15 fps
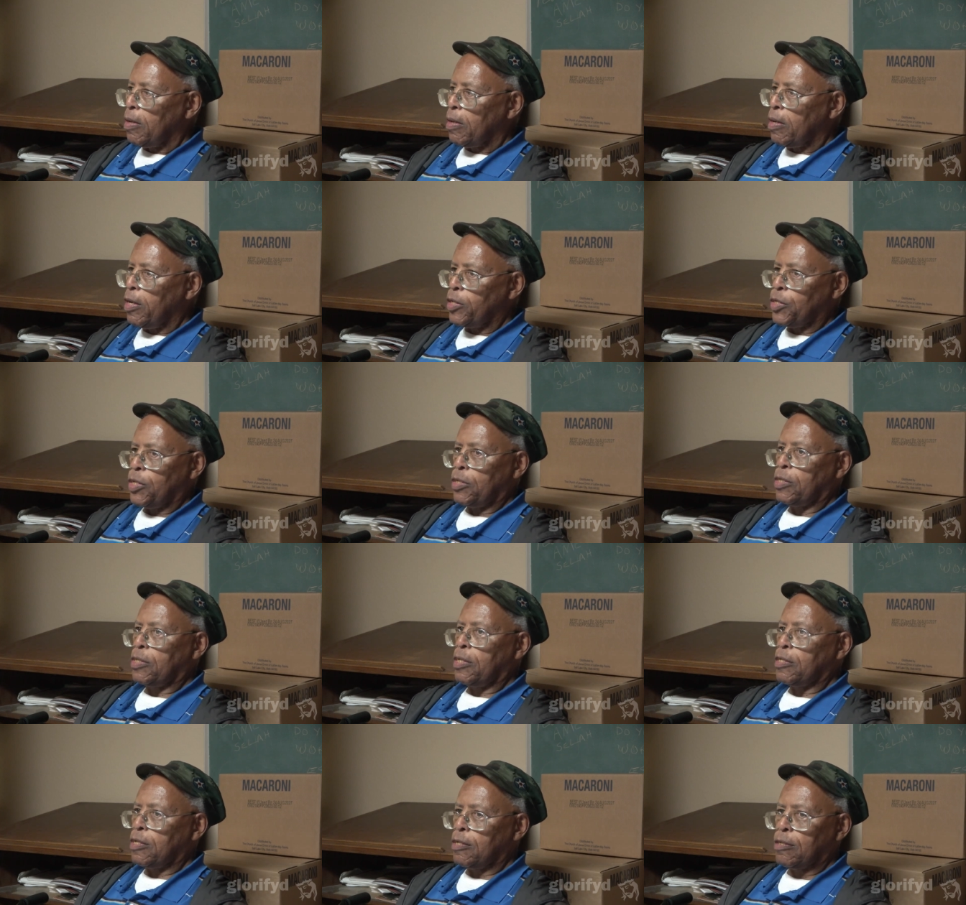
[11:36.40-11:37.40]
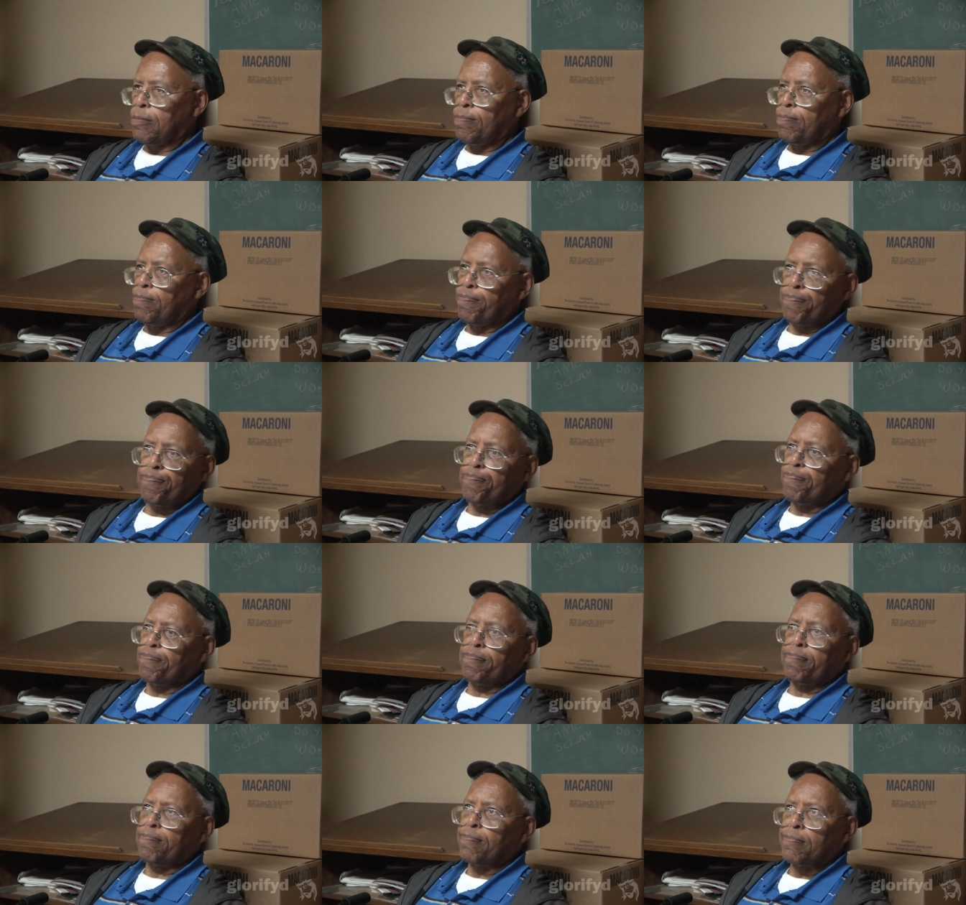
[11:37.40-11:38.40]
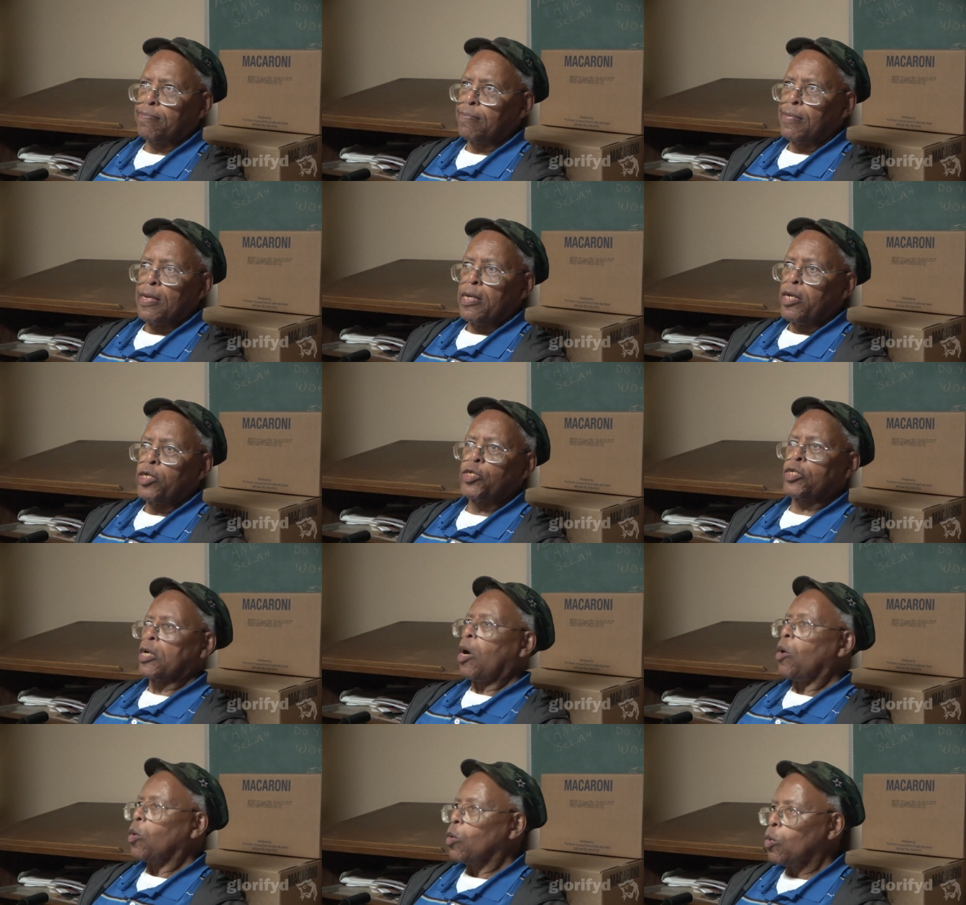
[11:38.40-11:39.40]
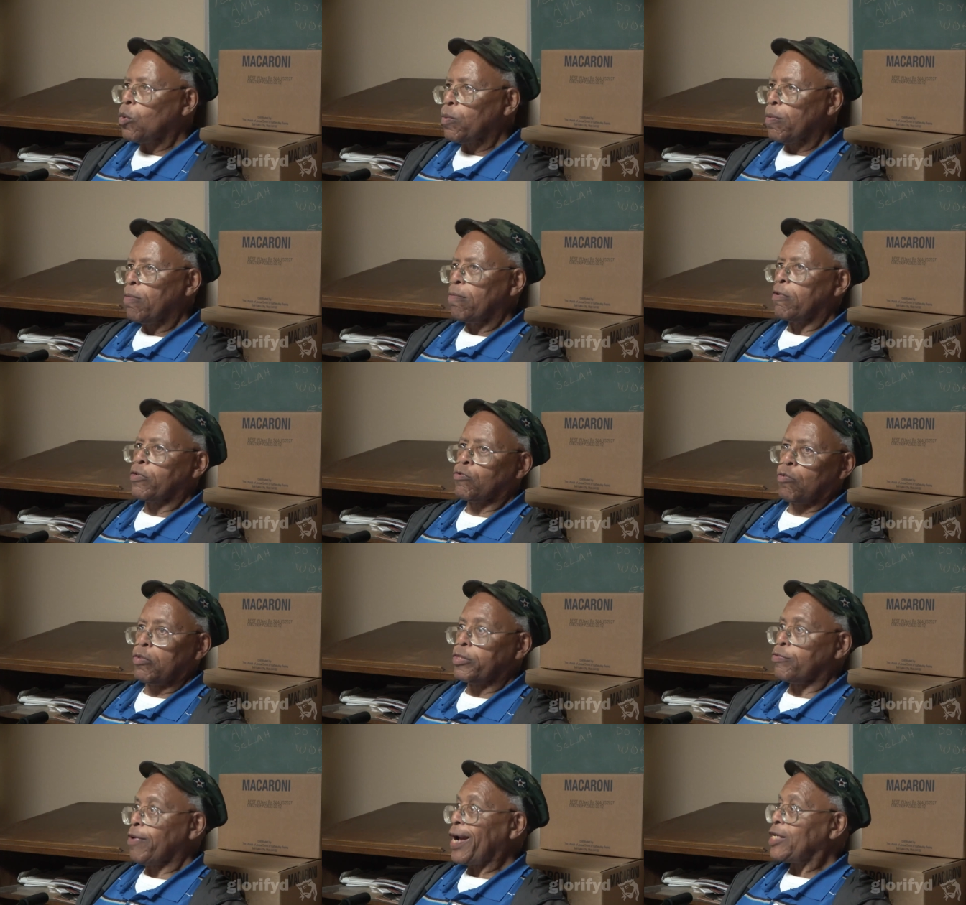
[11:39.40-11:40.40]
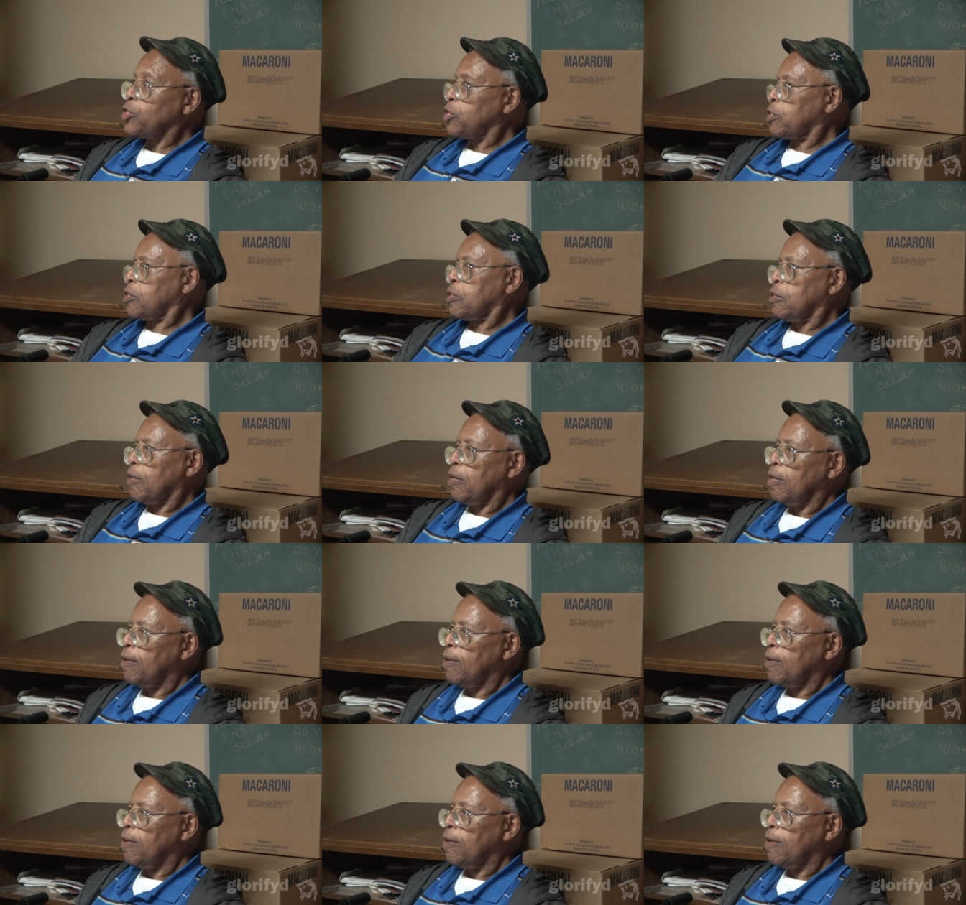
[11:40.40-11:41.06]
because his, his, his soul was, was righteous.